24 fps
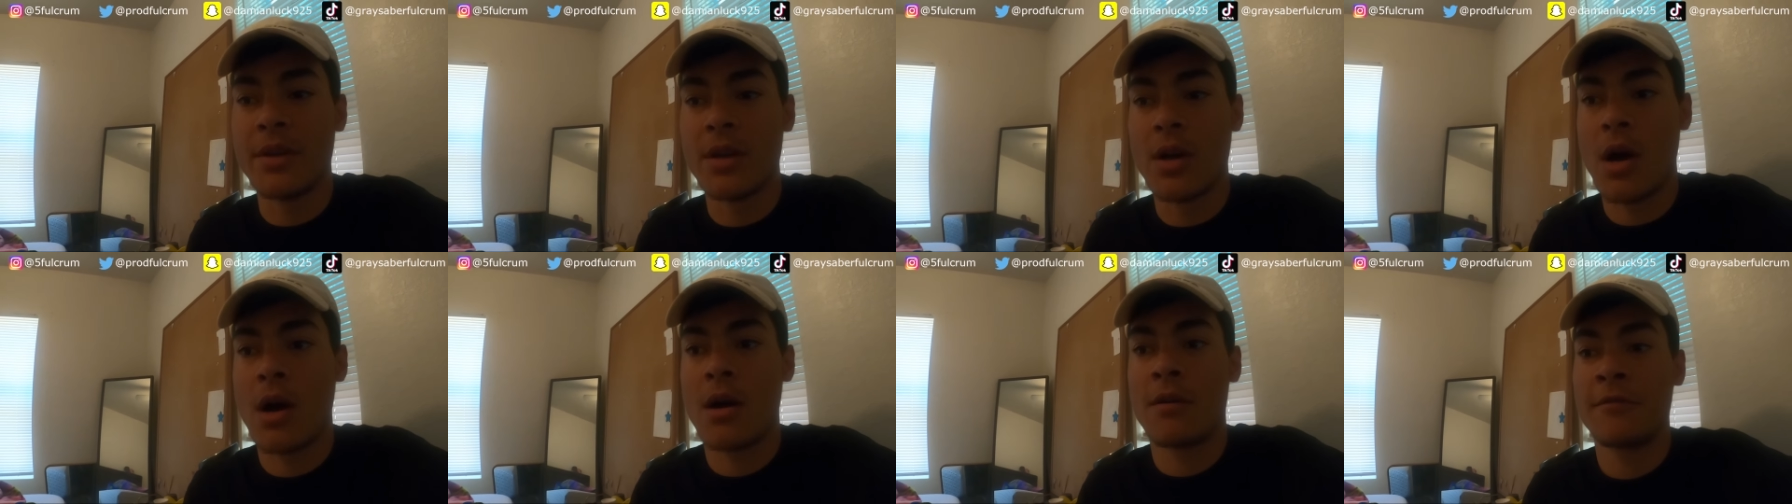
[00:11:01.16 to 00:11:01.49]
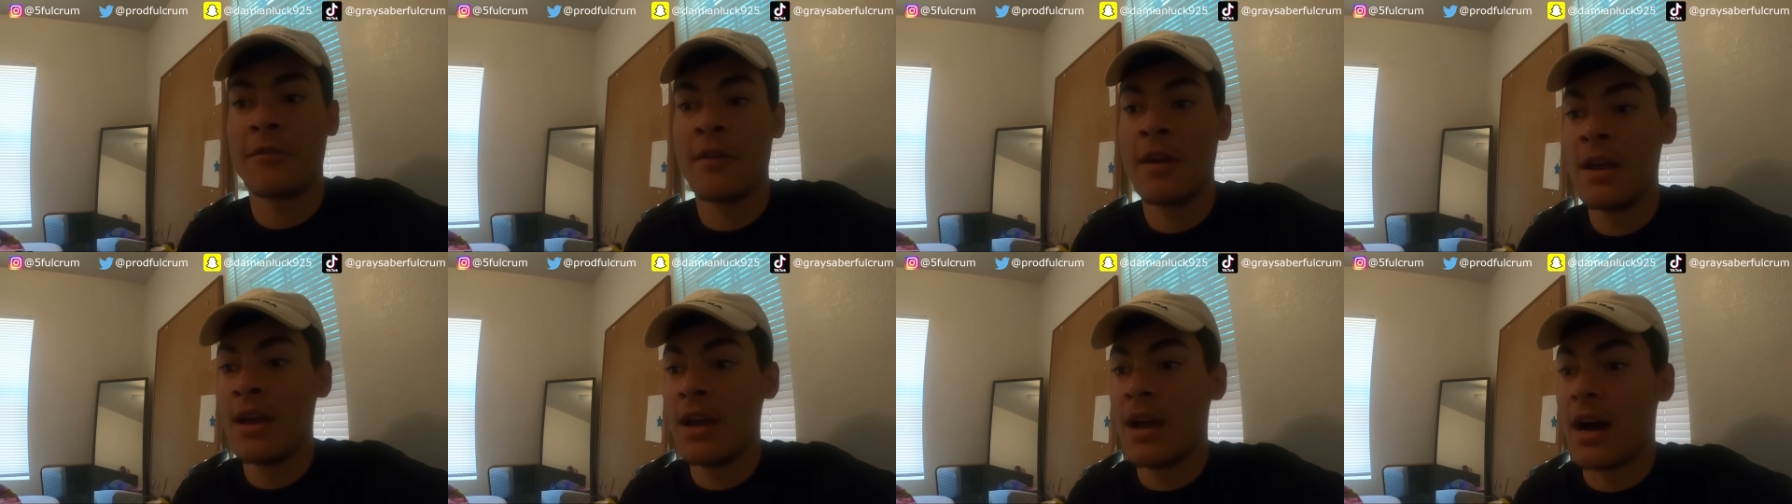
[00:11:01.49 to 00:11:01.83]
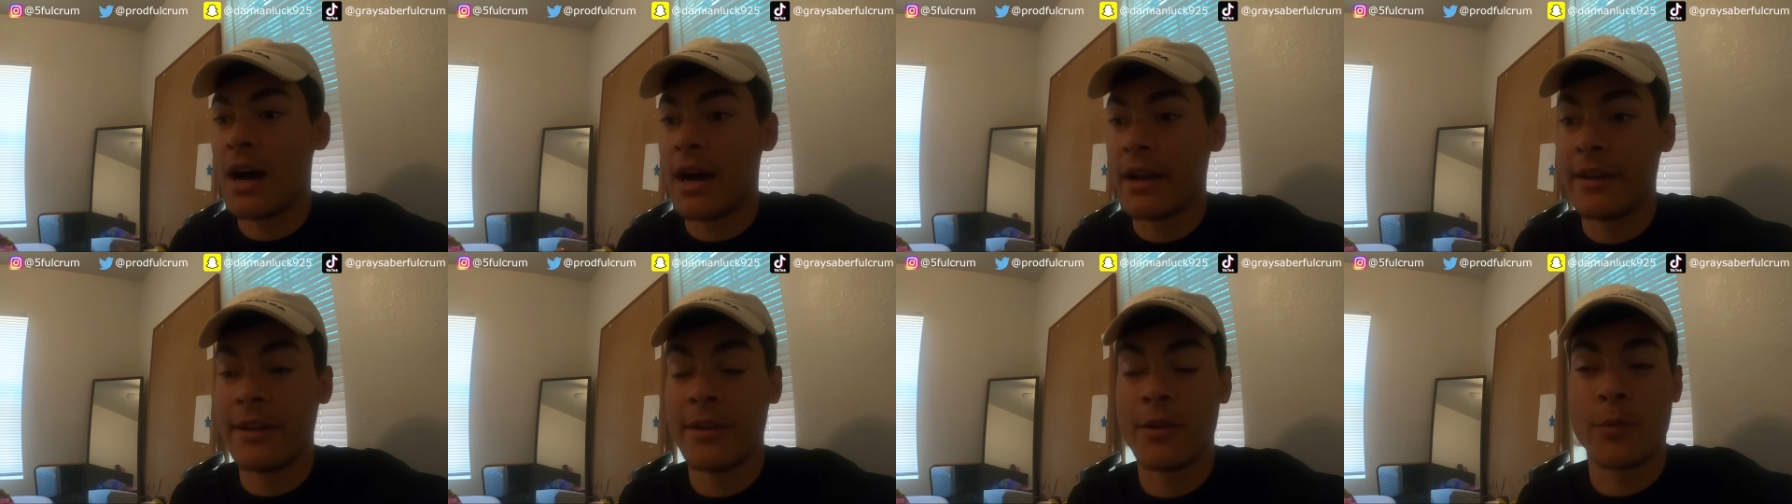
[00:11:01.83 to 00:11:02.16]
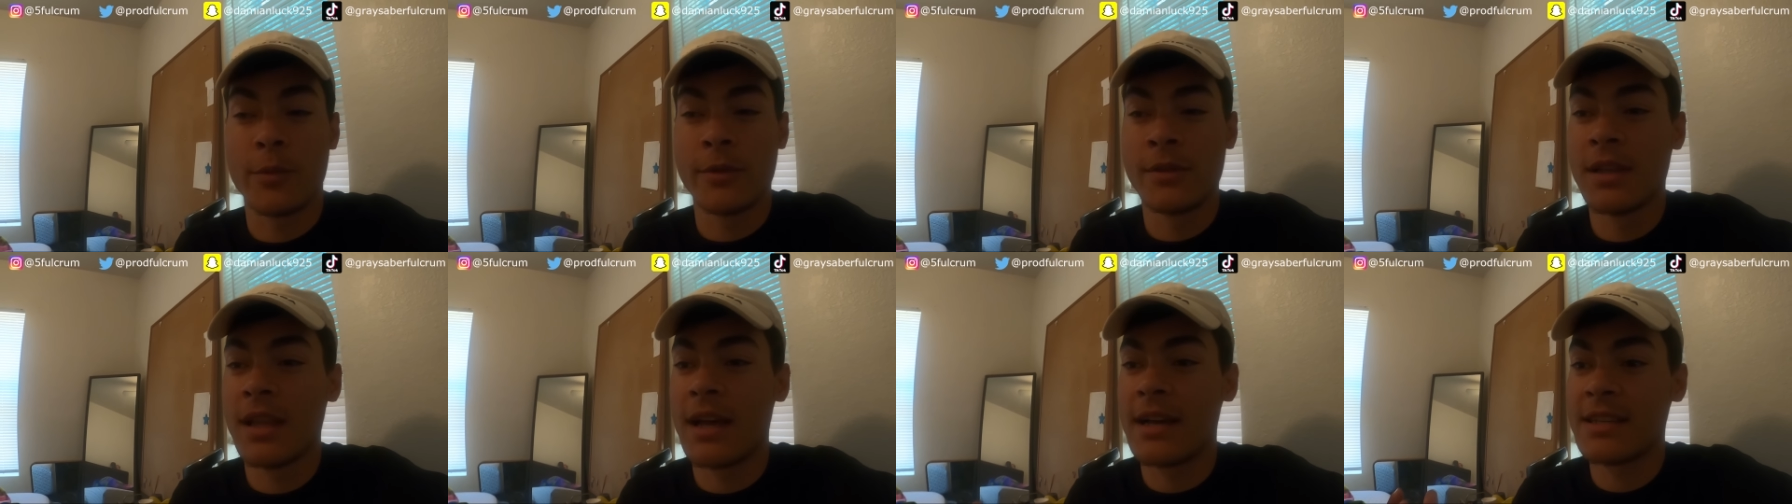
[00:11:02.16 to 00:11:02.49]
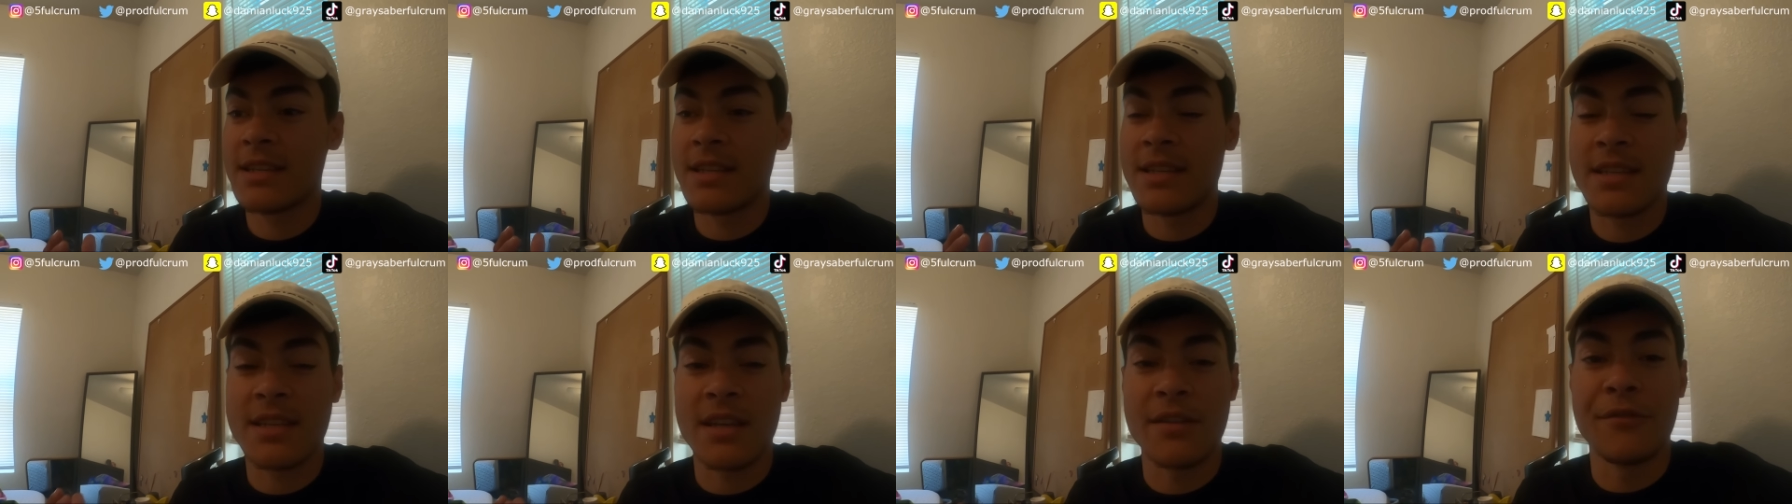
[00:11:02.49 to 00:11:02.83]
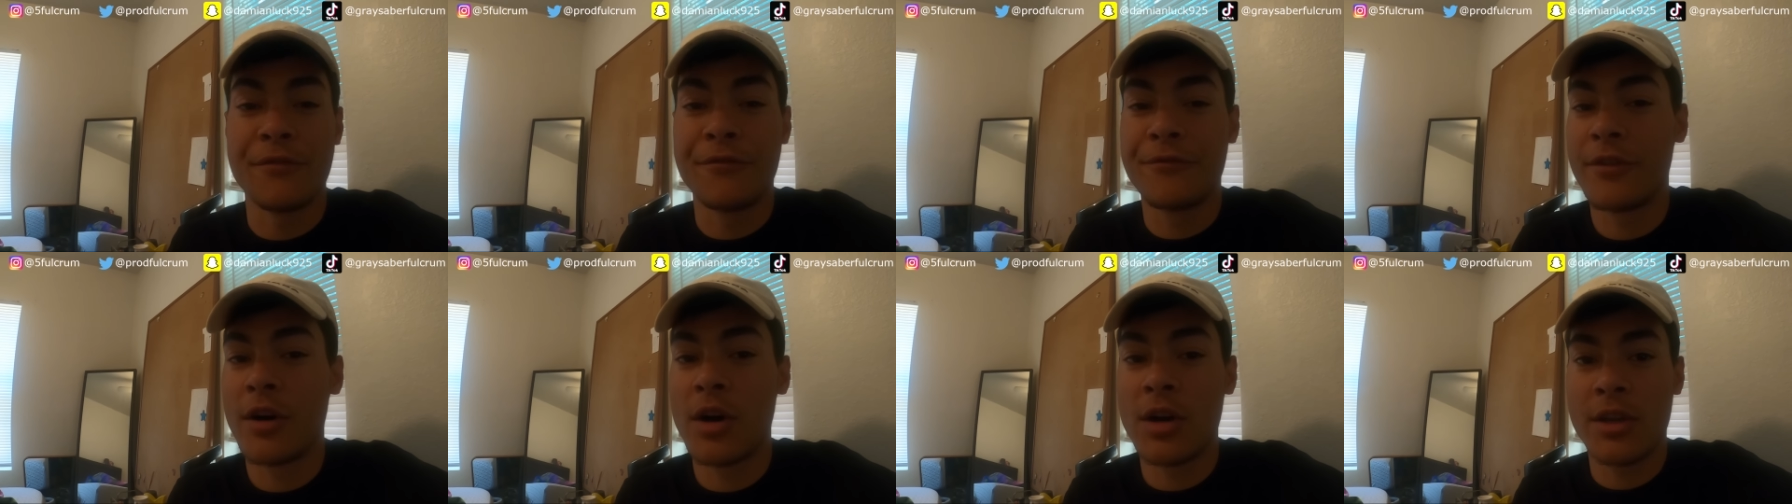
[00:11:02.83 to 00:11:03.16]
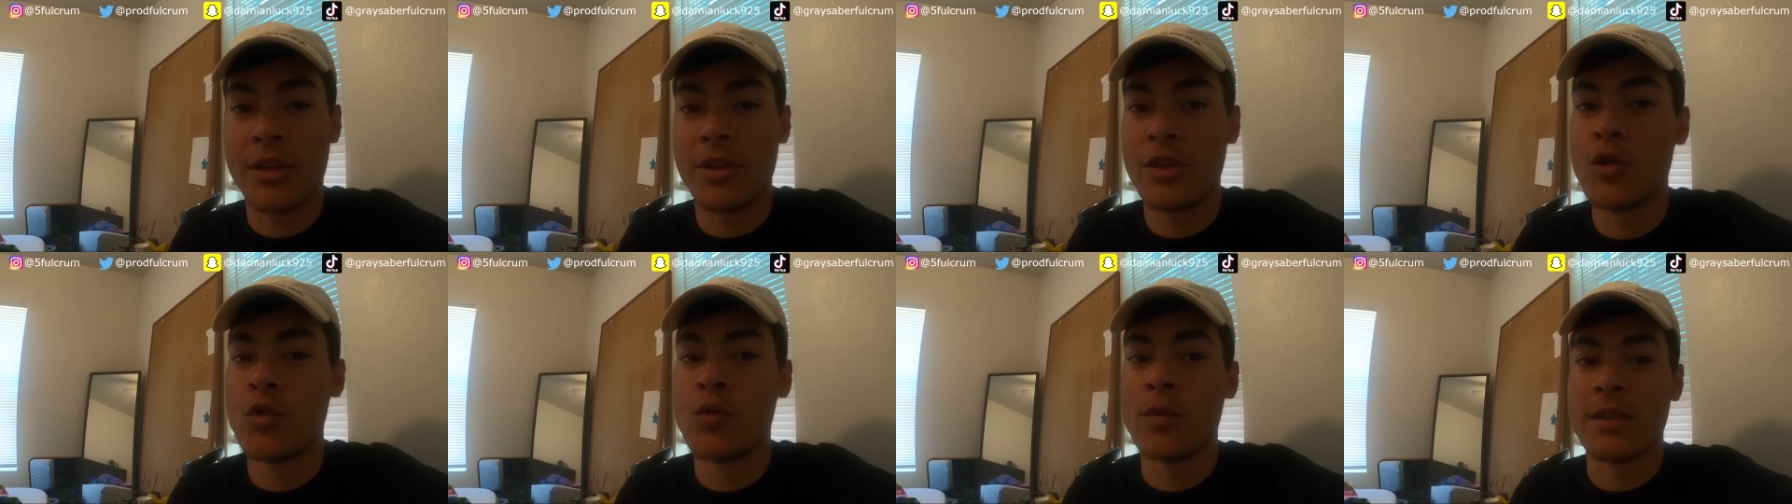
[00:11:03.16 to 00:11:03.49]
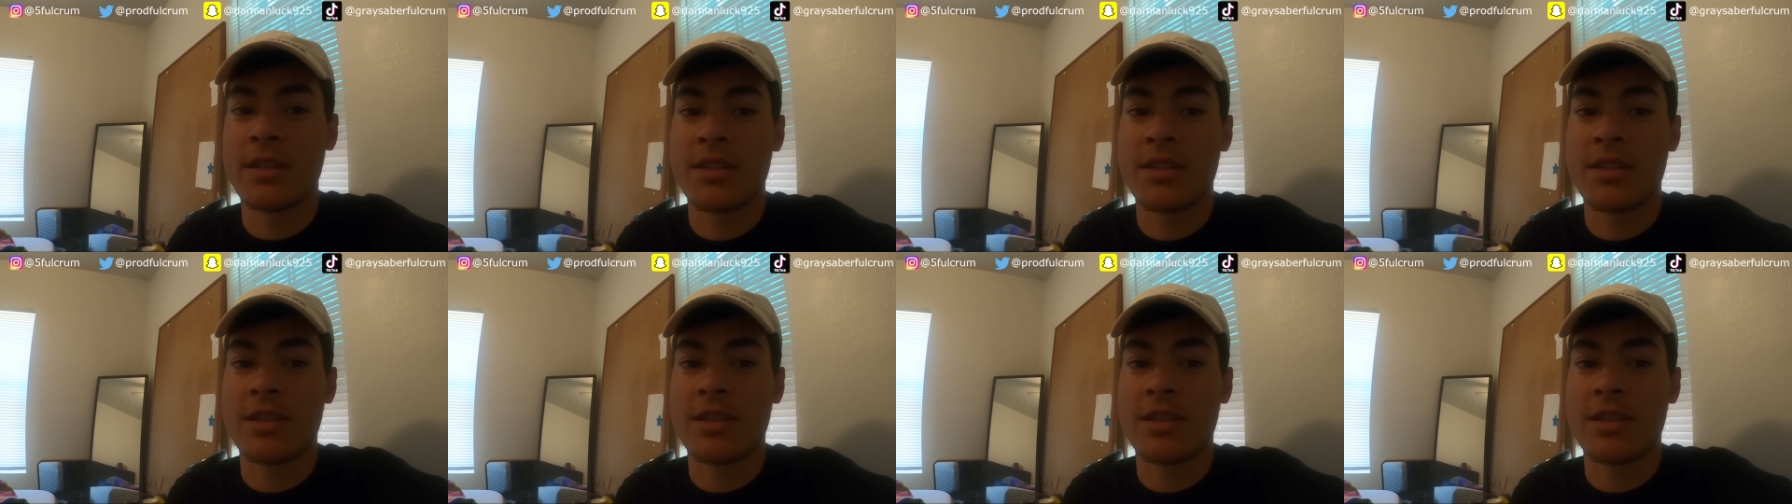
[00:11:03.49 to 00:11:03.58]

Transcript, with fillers: me off. I didn't realize he said, fuck you,